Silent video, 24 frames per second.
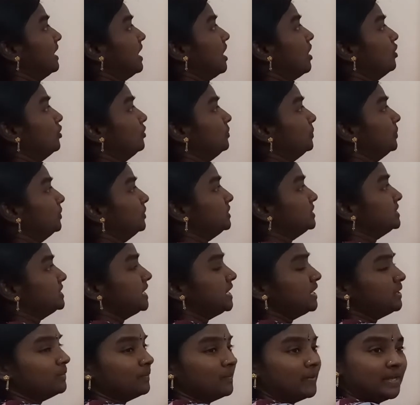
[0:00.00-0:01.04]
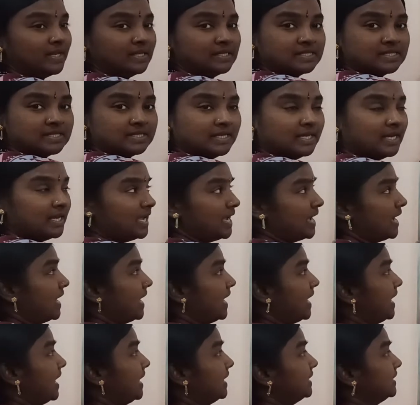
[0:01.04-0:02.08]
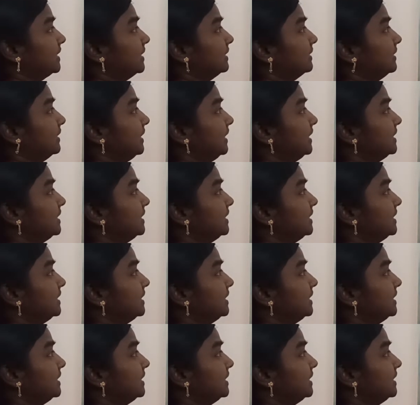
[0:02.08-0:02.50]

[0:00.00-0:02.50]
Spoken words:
output sequence n